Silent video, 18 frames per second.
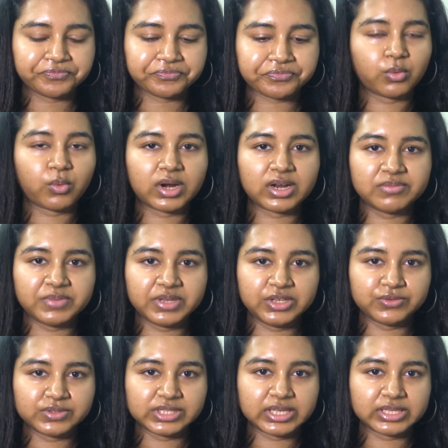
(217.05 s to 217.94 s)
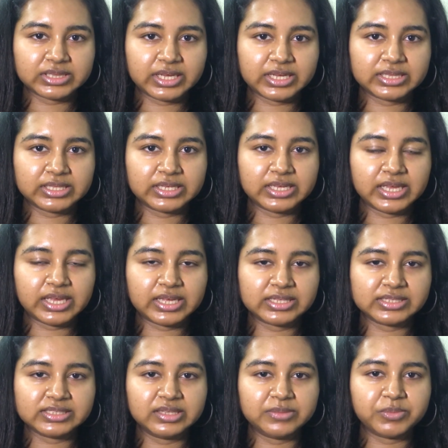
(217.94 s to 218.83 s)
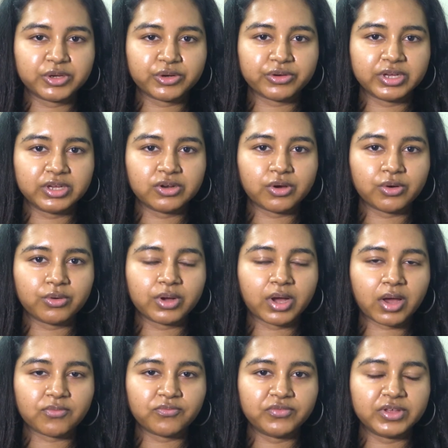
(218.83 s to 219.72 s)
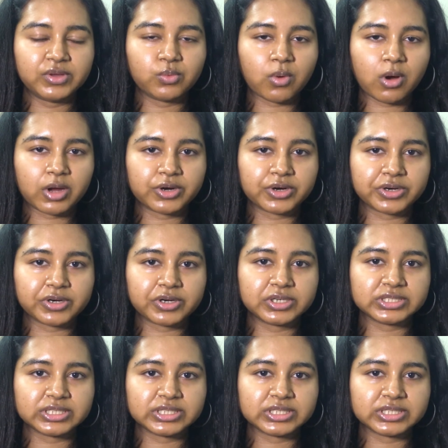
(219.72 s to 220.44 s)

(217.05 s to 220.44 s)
The one I've been using lately is the Purito Comfy Water